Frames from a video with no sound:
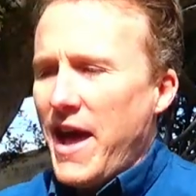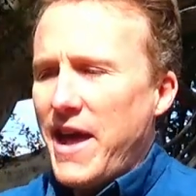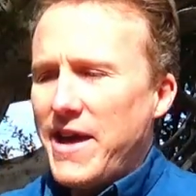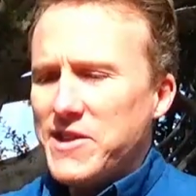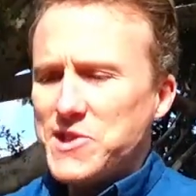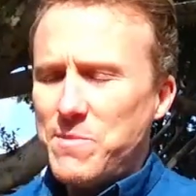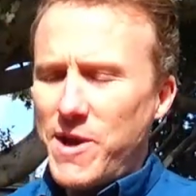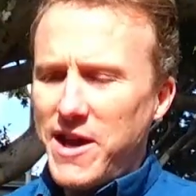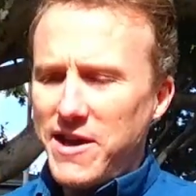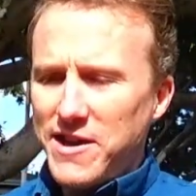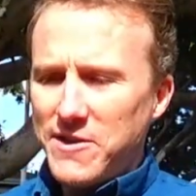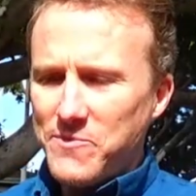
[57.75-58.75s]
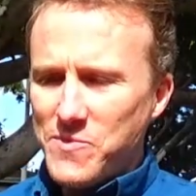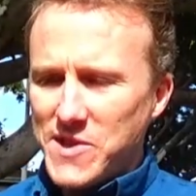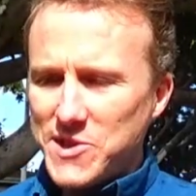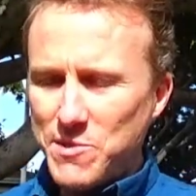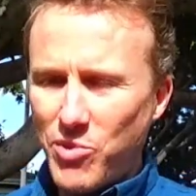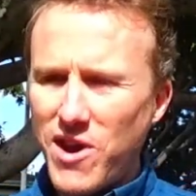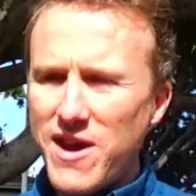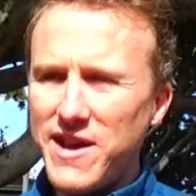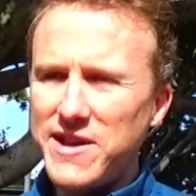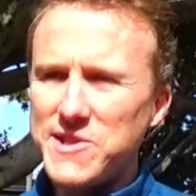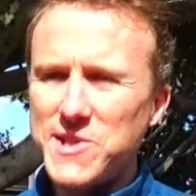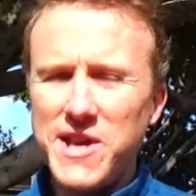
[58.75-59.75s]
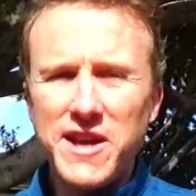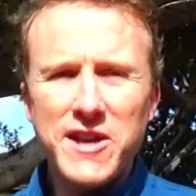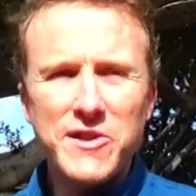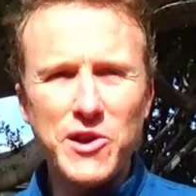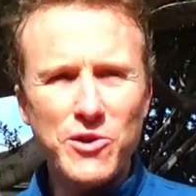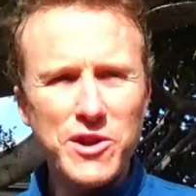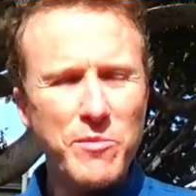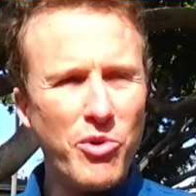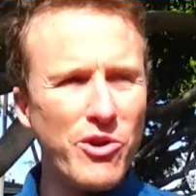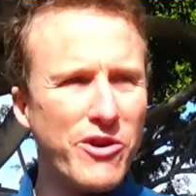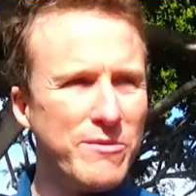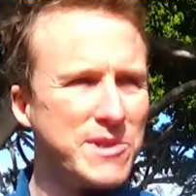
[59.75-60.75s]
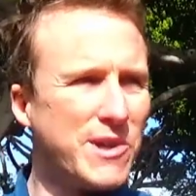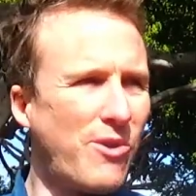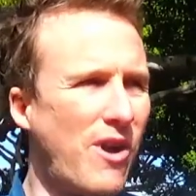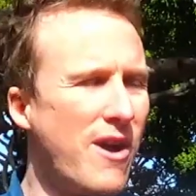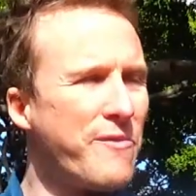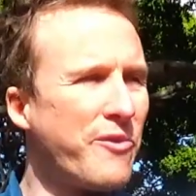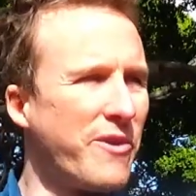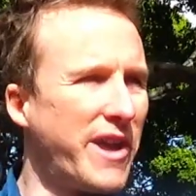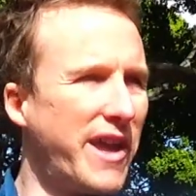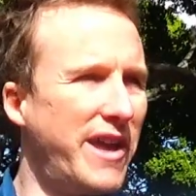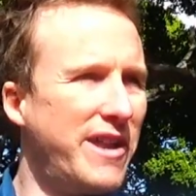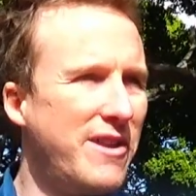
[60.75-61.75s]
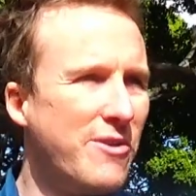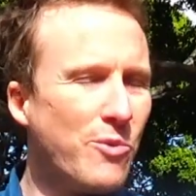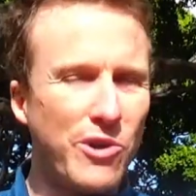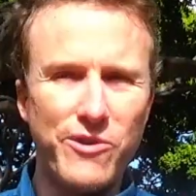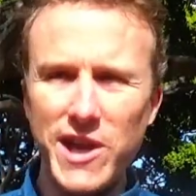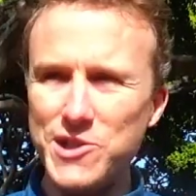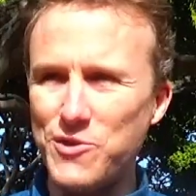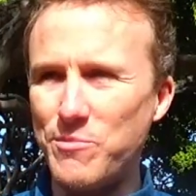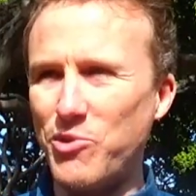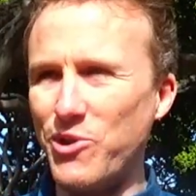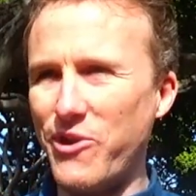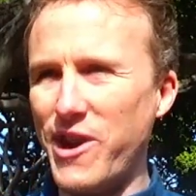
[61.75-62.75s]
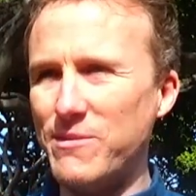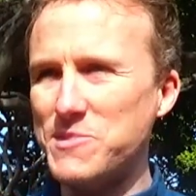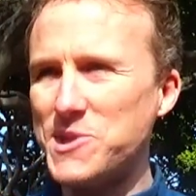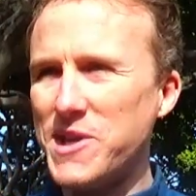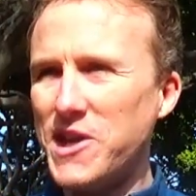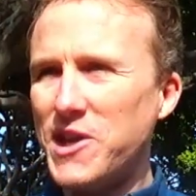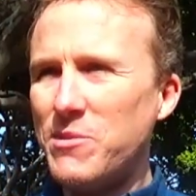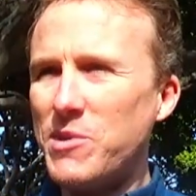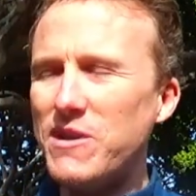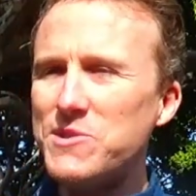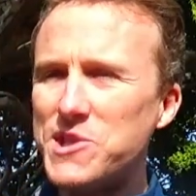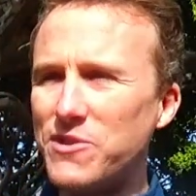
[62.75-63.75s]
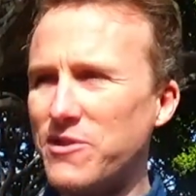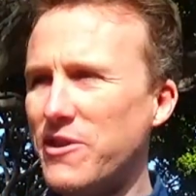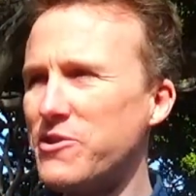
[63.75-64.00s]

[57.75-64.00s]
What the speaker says: And to my surprise, the only programs that were offering it were graduate programs, but I was still an